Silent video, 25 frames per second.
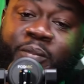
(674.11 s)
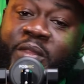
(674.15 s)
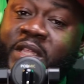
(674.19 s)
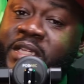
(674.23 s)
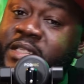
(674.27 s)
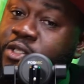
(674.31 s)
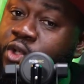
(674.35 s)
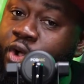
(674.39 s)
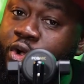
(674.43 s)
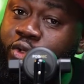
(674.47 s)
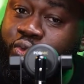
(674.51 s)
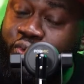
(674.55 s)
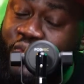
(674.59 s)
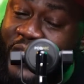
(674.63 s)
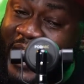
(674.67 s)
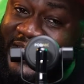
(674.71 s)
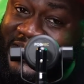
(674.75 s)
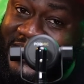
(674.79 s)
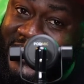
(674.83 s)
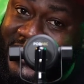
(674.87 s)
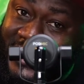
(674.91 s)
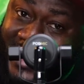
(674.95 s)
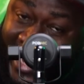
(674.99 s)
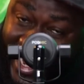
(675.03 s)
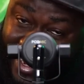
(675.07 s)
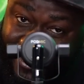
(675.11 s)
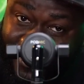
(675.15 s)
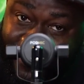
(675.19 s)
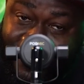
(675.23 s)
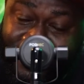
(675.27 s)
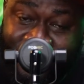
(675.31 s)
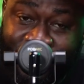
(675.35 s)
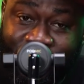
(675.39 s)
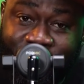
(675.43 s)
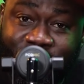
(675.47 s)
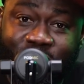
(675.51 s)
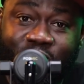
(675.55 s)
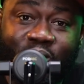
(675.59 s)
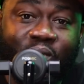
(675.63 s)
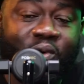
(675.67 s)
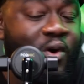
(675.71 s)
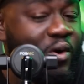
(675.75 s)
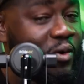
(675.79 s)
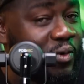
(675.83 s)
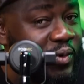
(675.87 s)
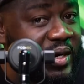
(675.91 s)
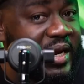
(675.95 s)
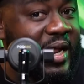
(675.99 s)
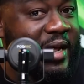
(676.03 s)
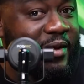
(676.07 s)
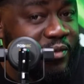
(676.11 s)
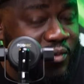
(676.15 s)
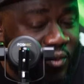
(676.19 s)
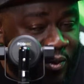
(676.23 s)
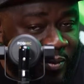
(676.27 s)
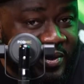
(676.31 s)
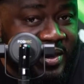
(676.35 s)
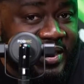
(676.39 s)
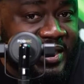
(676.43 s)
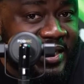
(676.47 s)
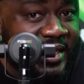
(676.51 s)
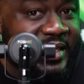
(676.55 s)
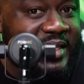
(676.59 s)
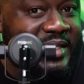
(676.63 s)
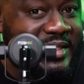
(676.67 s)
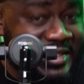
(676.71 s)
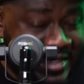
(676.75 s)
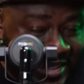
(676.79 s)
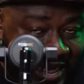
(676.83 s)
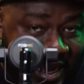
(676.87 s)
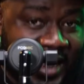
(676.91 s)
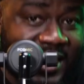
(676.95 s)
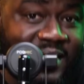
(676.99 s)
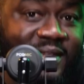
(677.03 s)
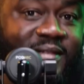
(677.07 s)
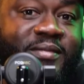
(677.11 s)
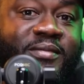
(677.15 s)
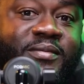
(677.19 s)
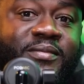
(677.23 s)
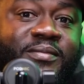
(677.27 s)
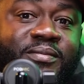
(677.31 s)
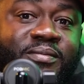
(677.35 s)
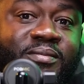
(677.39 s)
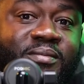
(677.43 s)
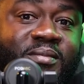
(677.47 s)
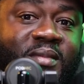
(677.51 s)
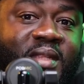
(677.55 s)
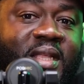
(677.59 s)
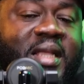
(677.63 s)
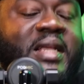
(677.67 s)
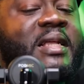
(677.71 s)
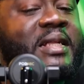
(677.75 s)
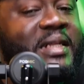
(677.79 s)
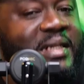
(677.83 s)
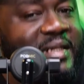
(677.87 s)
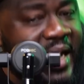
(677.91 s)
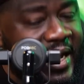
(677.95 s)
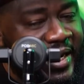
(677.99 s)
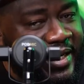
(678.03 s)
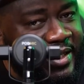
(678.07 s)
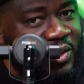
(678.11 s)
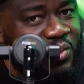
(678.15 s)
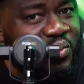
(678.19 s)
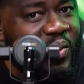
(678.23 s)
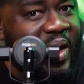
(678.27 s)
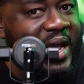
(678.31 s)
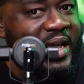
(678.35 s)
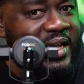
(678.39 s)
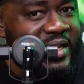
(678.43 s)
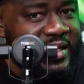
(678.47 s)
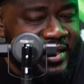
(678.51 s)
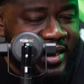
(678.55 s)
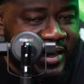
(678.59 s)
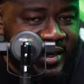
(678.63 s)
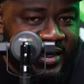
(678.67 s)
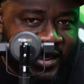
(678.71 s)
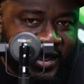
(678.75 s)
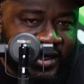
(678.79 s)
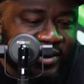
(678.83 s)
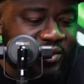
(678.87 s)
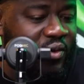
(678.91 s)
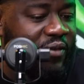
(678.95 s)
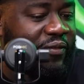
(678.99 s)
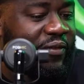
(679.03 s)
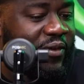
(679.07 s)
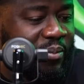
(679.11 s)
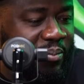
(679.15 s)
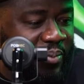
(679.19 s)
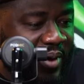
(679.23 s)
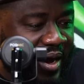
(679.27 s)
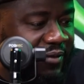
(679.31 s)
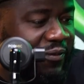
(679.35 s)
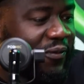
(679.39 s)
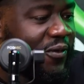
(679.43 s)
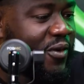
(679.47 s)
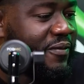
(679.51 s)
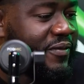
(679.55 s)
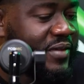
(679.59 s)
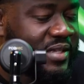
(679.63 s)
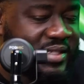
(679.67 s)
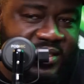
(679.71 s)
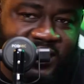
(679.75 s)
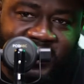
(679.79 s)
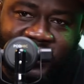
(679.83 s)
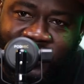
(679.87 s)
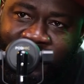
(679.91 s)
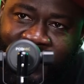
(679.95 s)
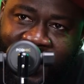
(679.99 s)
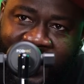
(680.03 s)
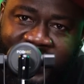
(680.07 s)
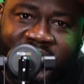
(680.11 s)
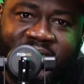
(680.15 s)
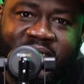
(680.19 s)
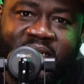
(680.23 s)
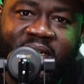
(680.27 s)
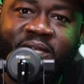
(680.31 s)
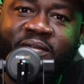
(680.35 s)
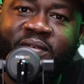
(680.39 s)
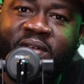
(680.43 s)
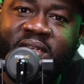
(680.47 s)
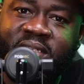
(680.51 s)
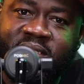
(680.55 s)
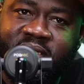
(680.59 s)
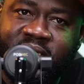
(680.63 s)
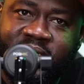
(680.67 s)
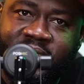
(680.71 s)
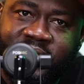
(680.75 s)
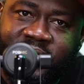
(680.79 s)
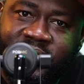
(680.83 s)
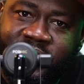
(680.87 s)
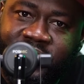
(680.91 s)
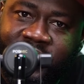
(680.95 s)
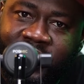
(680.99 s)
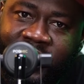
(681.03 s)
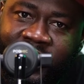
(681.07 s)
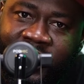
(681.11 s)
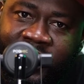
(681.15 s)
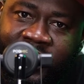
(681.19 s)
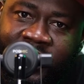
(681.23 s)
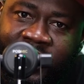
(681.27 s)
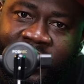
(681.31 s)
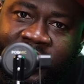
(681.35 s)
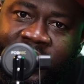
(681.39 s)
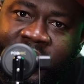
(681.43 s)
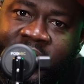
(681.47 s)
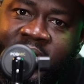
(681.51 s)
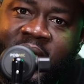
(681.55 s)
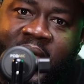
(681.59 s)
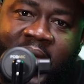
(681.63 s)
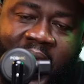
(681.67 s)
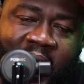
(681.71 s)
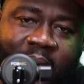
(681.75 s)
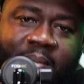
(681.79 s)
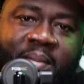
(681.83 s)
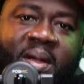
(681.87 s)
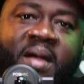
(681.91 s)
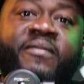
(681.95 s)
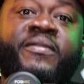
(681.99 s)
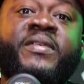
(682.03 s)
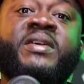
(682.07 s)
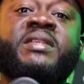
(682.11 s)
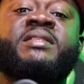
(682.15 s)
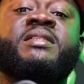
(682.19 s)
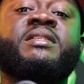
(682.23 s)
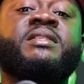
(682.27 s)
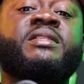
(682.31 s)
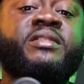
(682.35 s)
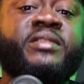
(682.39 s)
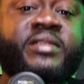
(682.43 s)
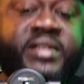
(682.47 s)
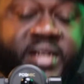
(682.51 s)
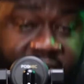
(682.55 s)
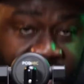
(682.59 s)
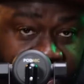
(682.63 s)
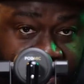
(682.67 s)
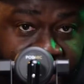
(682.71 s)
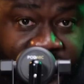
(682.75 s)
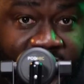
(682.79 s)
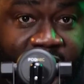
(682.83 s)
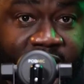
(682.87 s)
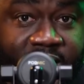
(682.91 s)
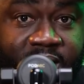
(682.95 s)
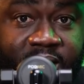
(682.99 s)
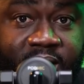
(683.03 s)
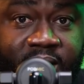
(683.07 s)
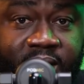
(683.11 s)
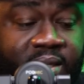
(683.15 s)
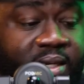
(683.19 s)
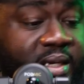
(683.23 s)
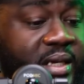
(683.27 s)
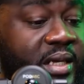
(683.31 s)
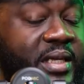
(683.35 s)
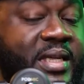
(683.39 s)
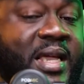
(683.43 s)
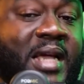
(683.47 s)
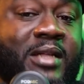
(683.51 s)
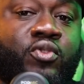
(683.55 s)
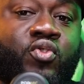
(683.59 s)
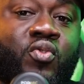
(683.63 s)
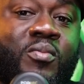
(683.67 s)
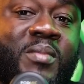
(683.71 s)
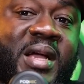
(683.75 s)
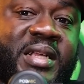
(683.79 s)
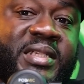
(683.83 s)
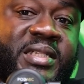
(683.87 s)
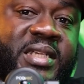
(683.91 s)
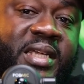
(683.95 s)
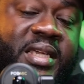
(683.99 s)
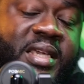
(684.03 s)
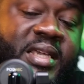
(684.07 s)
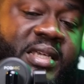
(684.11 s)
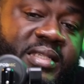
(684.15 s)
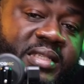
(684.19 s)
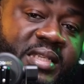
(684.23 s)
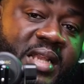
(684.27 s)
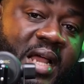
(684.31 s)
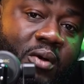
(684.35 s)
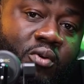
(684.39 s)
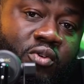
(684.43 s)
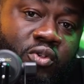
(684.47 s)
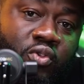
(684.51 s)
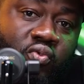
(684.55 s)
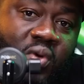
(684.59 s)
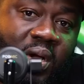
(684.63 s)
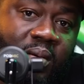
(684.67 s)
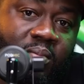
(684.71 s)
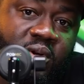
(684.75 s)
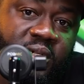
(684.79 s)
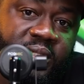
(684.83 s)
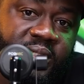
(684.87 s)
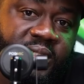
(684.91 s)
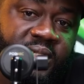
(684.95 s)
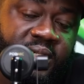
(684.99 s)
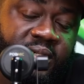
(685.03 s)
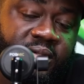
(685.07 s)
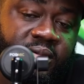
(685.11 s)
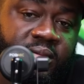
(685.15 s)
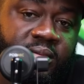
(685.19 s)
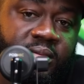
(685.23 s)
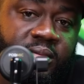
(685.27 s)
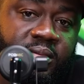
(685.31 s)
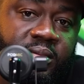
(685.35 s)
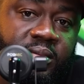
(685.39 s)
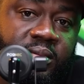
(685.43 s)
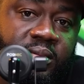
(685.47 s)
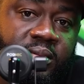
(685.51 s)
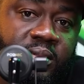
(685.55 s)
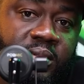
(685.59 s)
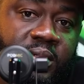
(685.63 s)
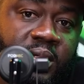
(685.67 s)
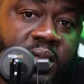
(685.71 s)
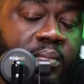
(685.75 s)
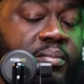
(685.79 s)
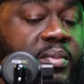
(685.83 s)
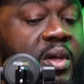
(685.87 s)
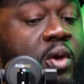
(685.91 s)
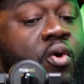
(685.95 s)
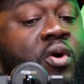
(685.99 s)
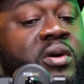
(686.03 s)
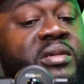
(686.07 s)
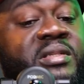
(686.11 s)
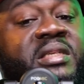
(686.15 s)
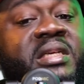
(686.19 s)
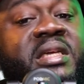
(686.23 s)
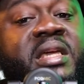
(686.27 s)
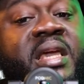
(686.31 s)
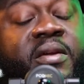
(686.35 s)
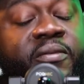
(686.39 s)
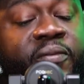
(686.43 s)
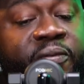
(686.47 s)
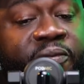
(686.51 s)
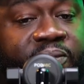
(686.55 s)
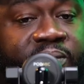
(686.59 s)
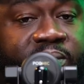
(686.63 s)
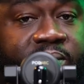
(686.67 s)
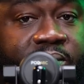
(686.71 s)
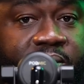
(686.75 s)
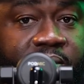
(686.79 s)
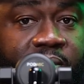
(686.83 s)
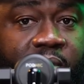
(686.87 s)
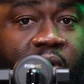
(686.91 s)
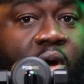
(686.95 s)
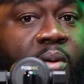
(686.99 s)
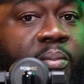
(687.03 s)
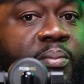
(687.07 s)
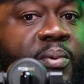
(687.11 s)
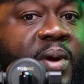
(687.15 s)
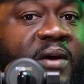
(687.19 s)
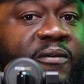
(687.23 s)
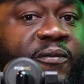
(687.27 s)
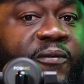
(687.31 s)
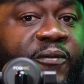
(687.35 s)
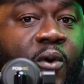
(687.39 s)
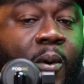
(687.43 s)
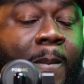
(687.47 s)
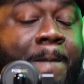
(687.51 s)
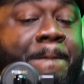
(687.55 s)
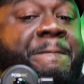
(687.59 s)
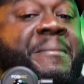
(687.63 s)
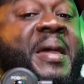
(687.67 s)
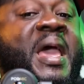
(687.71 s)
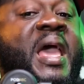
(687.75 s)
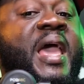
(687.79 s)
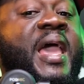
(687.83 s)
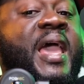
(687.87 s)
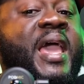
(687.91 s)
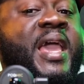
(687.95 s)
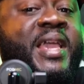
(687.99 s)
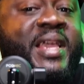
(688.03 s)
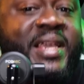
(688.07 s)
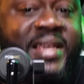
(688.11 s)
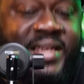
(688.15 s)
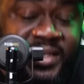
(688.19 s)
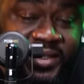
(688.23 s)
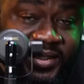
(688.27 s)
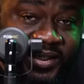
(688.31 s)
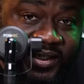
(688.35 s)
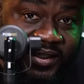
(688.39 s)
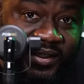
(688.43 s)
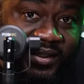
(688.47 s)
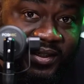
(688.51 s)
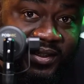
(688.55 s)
The Authur sikano ono na nwom no ye ne dia. That is why in the case of Obrafo versus Manche versus Hammer versus Drake, yato Manche case na koto abonten. Because if Obrafo paid